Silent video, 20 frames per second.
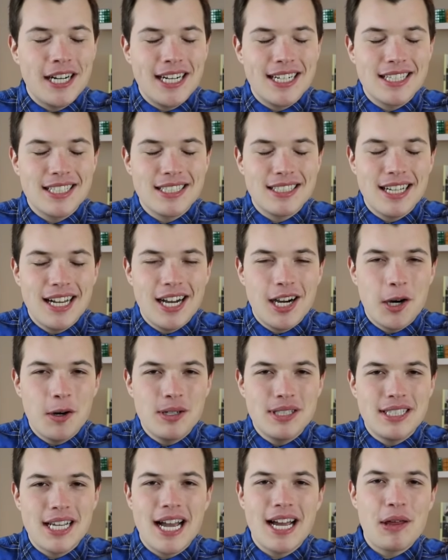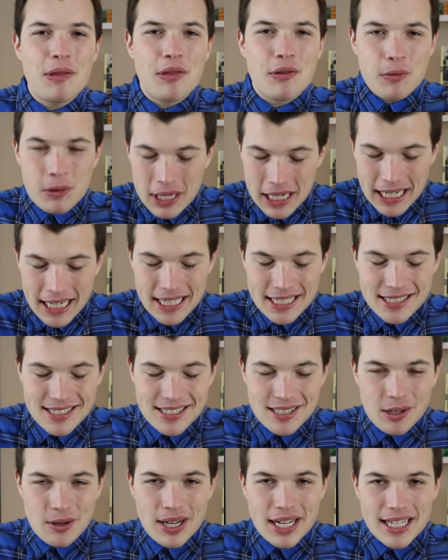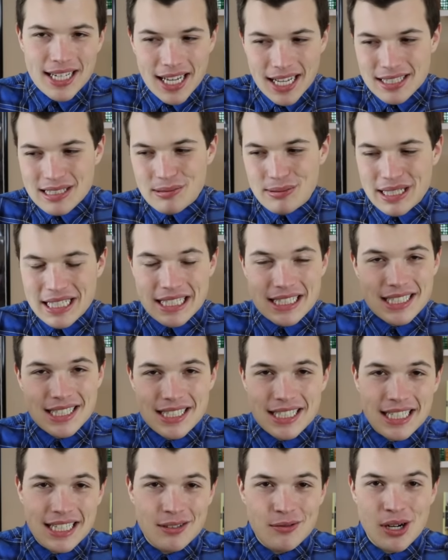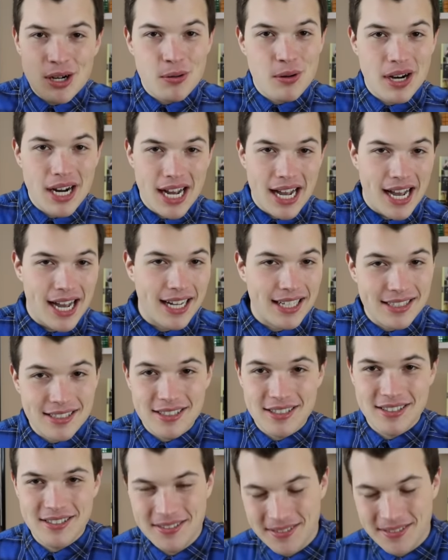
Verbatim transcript: It is now day three, so I guess we can see where we're at.